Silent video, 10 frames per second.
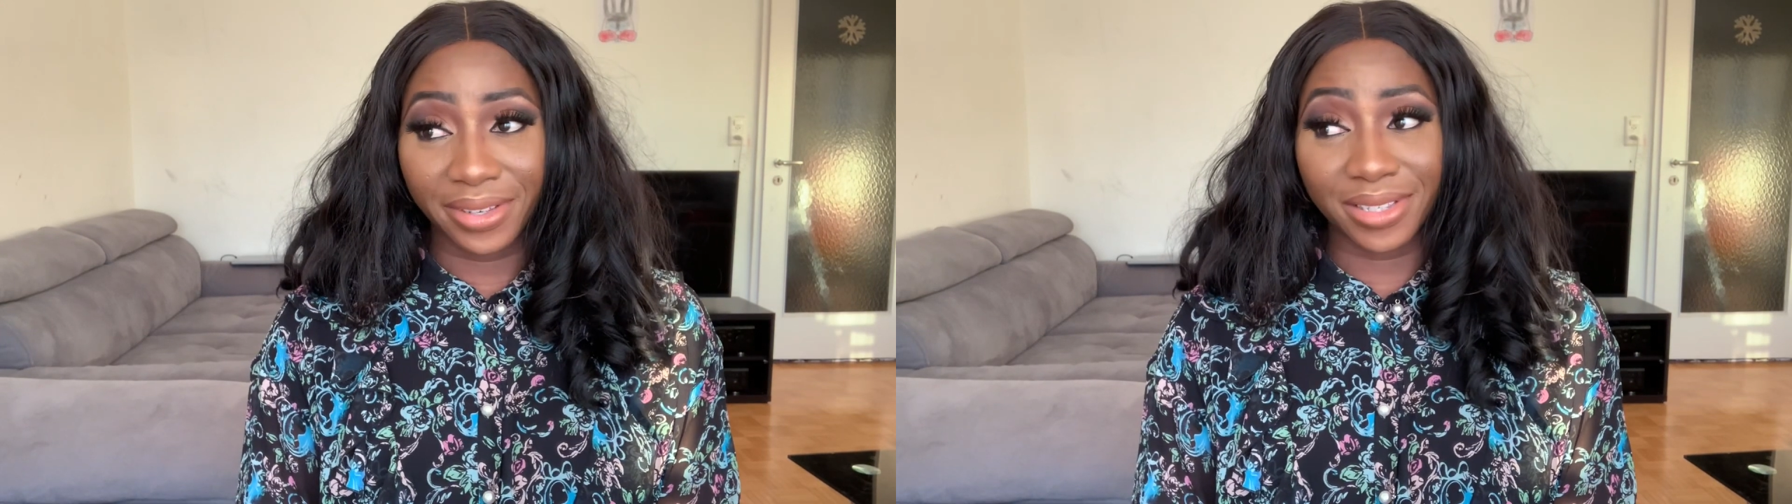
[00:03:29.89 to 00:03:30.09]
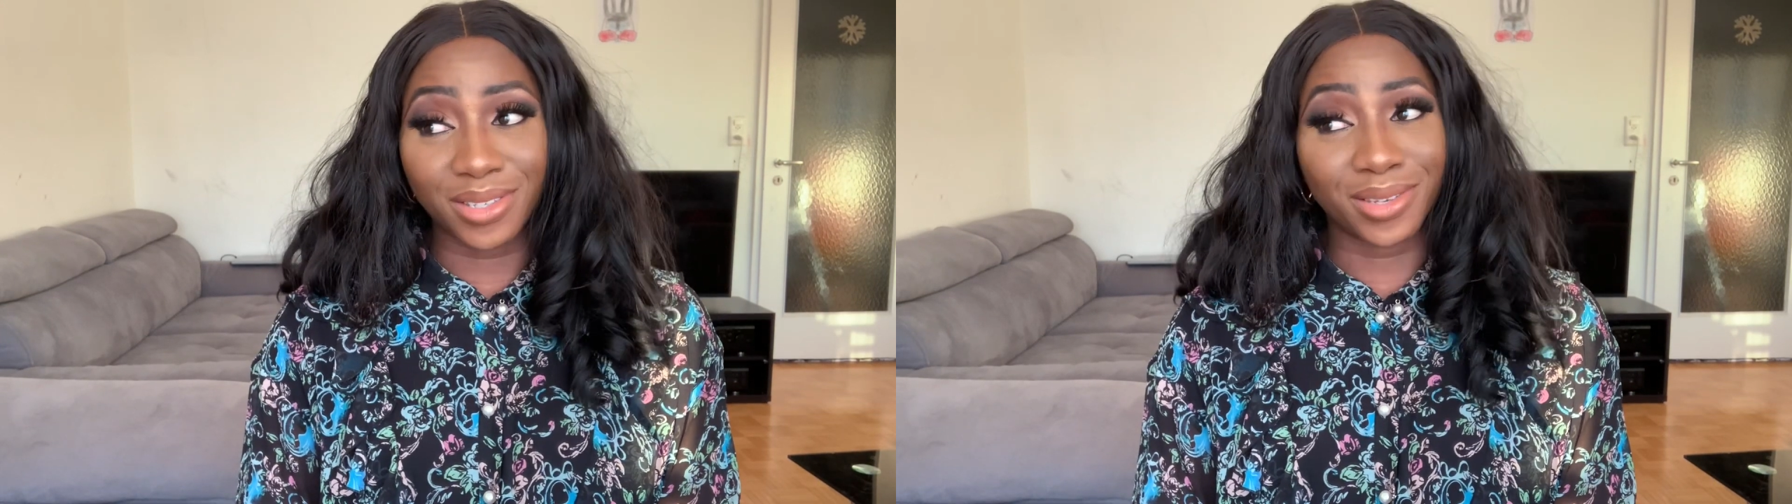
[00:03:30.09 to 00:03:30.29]

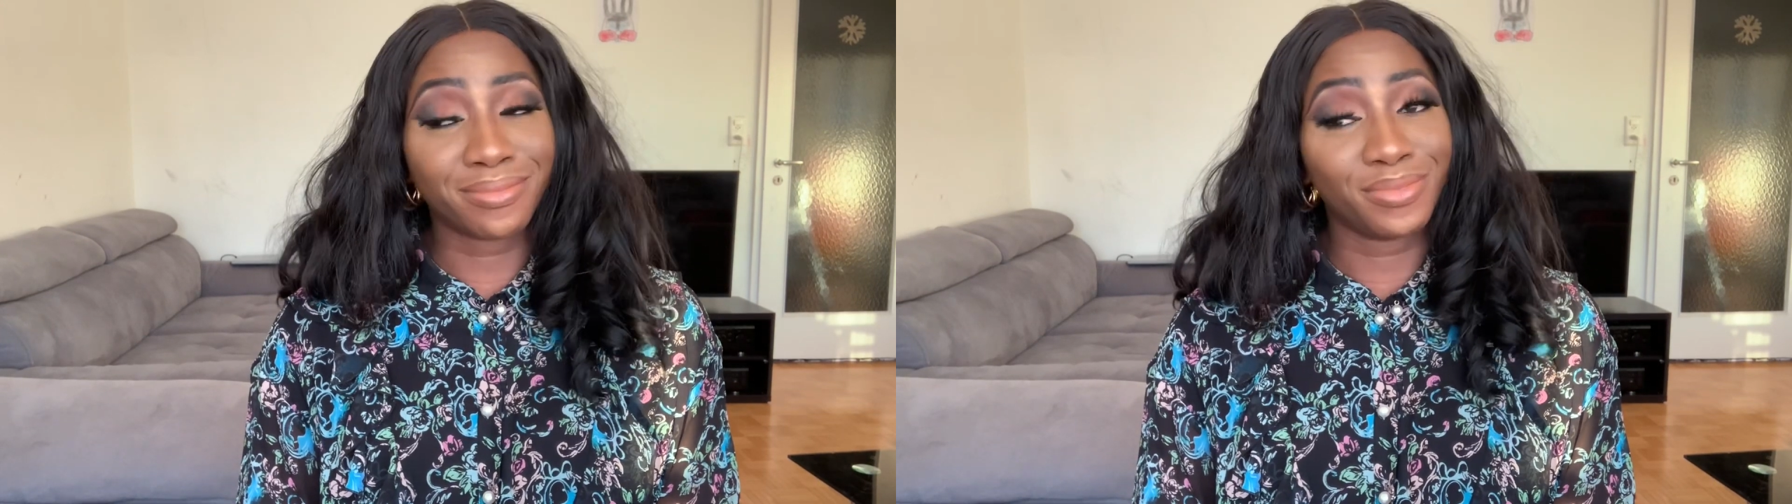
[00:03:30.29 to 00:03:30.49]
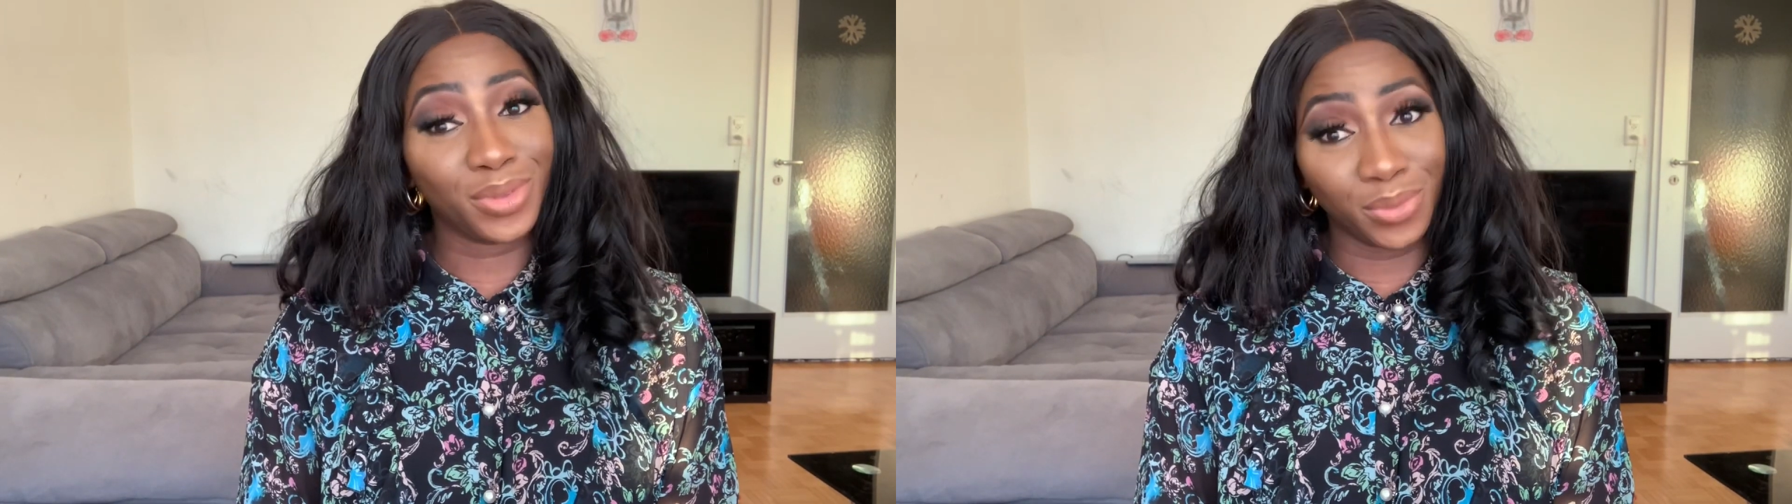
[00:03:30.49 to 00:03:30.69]
is
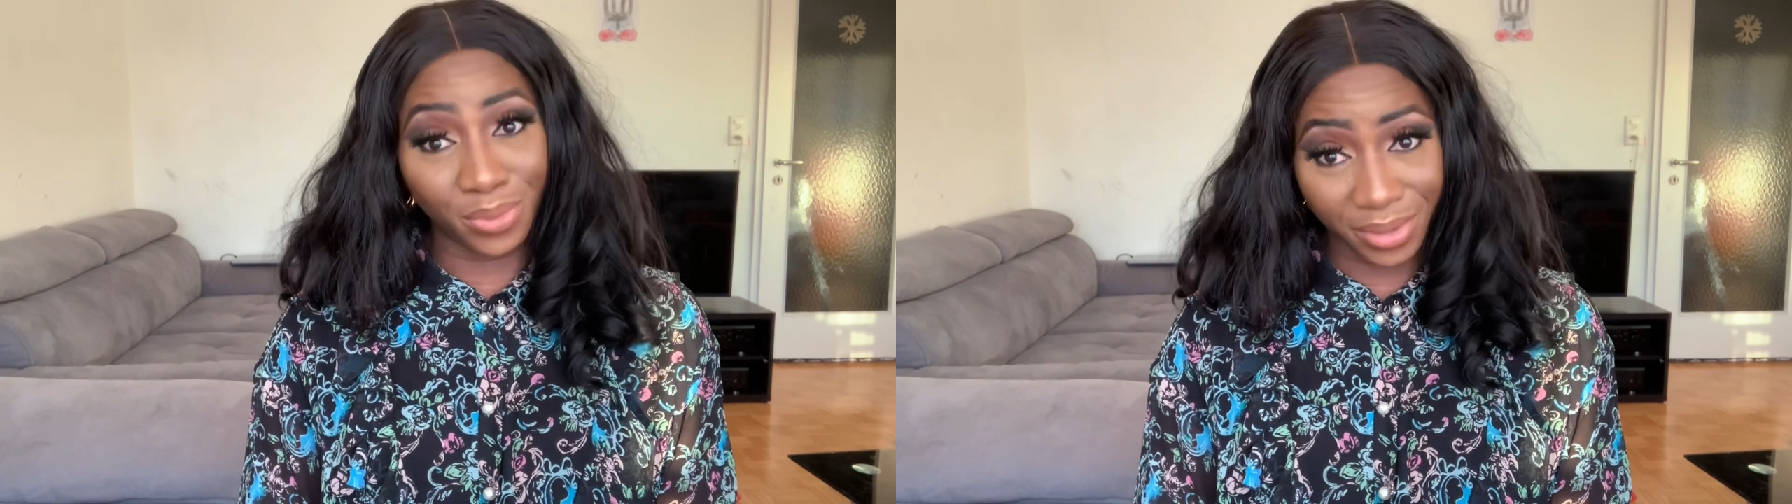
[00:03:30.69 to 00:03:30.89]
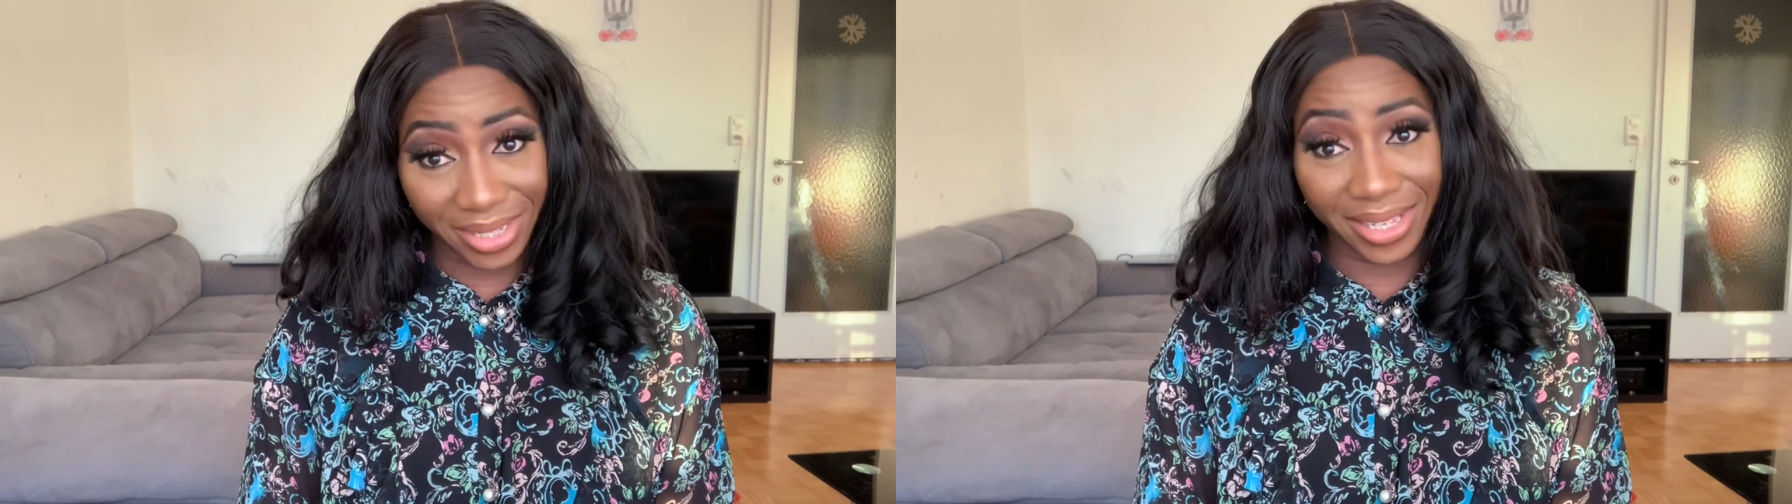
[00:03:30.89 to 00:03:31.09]

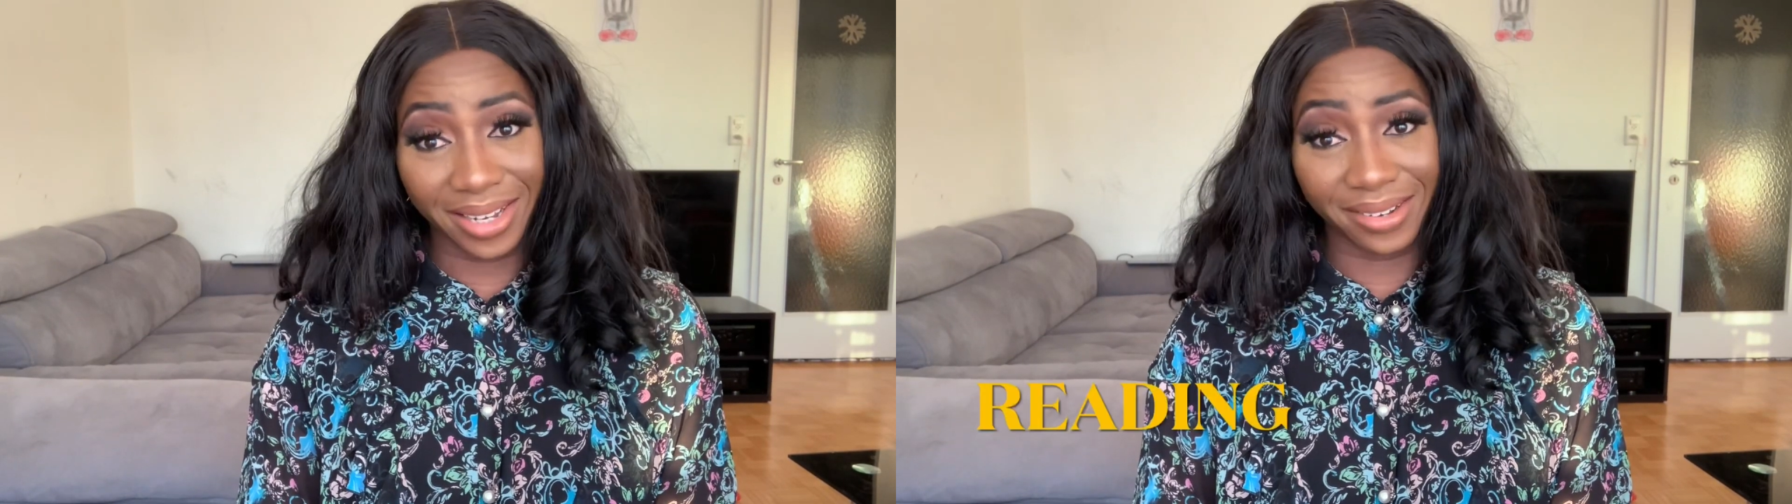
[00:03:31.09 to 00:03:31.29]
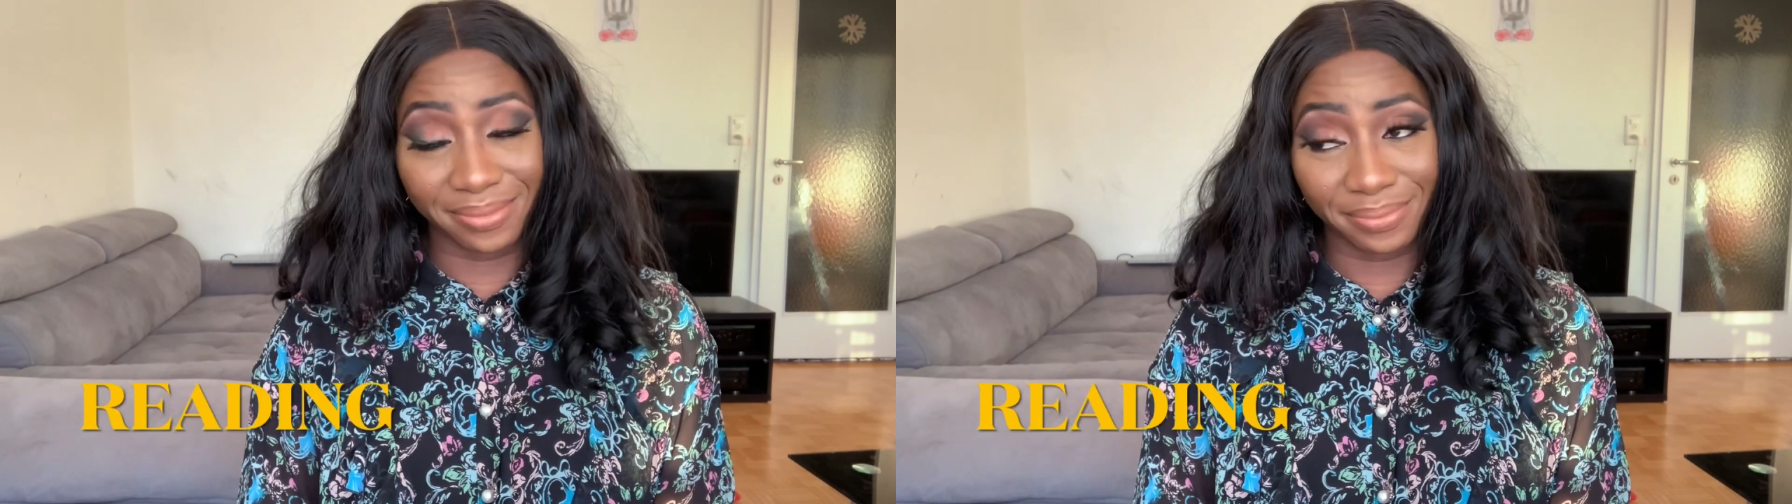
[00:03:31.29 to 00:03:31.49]
reading.